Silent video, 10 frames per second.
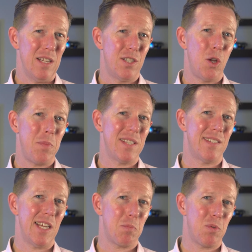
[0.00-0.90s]
assuming
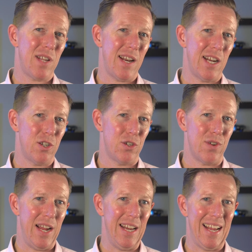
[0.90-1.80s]
6%
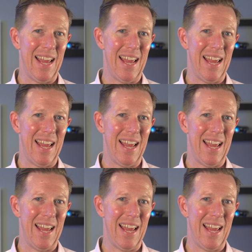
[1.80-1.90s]
interest rate